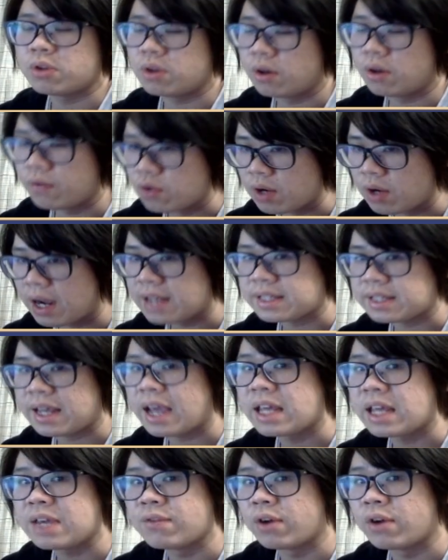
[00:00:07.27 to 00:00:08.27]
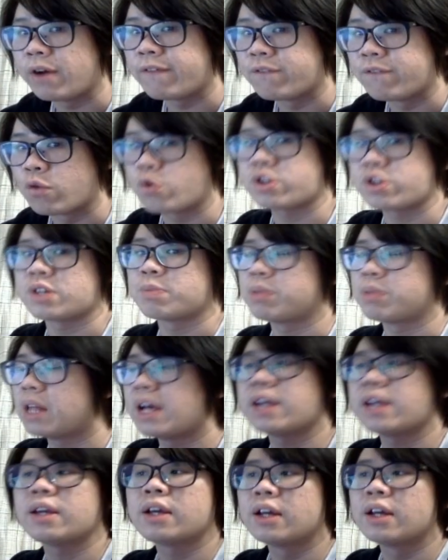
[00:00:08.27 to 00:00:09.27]
of you guys can't even afford to
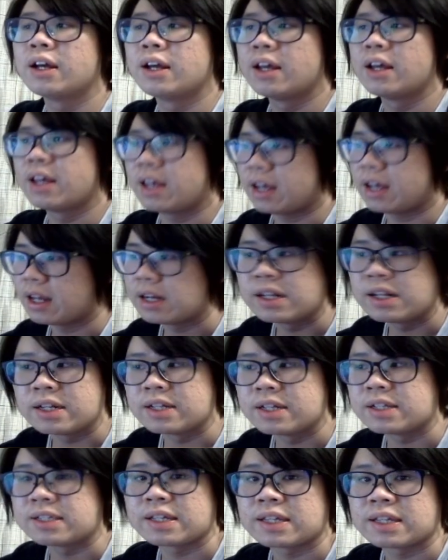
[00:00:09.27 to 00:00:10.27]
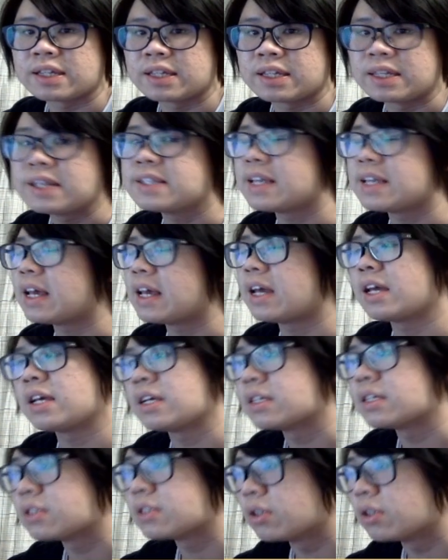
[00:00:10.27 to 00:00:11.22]
play, and it is Gyze.